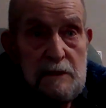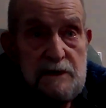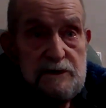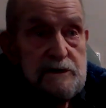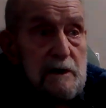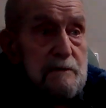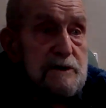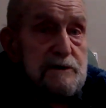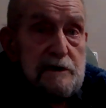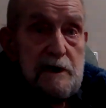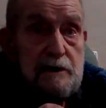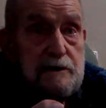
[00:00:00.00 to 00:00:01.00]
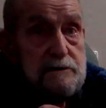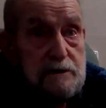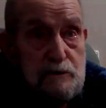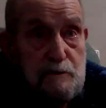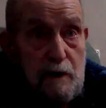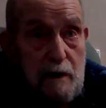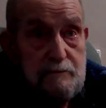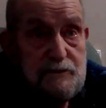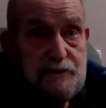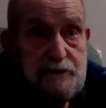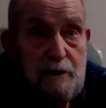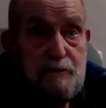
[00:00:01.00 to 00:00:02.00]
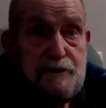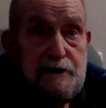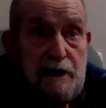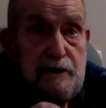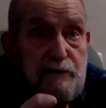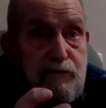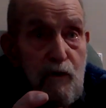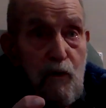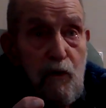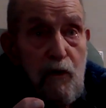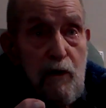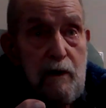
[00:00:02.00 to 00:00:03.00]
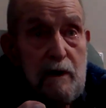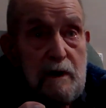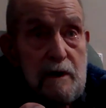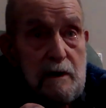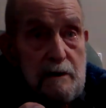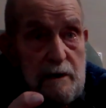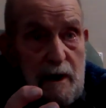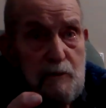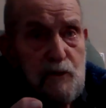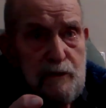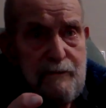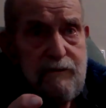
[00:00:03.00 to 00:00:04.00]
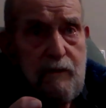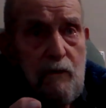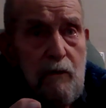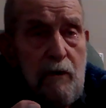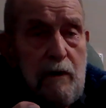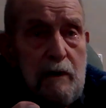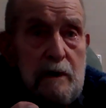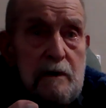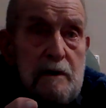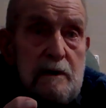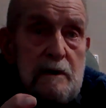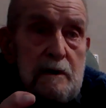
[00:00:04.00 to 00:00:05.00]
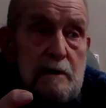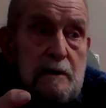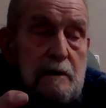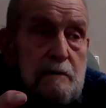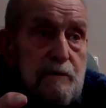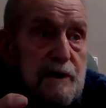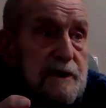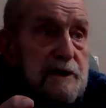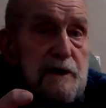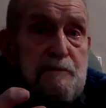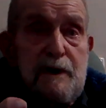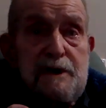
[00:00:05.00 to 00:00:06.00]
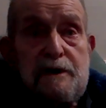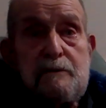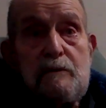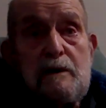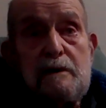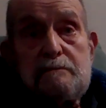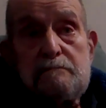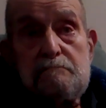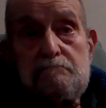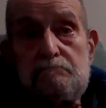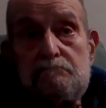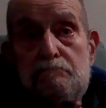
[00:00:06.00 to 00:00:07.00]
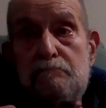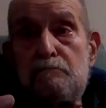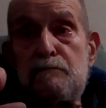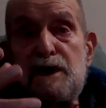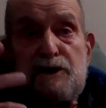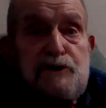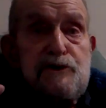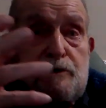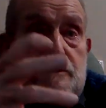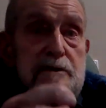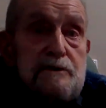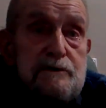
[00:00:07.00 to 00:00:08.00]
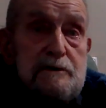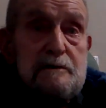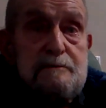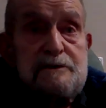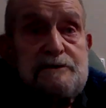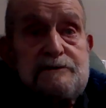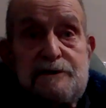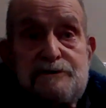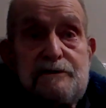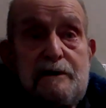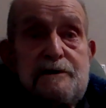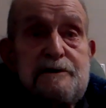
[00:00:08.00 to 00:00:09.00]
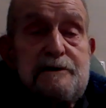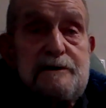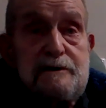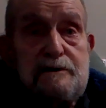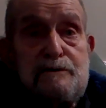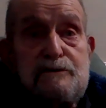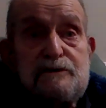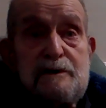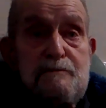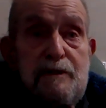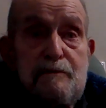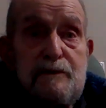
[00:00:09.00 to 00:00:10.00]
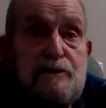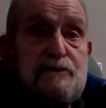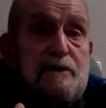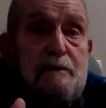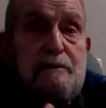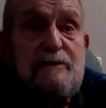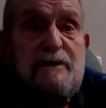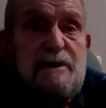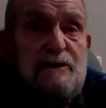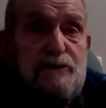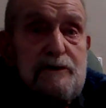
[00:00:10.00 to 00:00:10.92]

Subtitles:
Some used to carry two bombs. Some would carry four. No more than four. But it depended what mixture the Germans decided to use. They'd probably use some of each.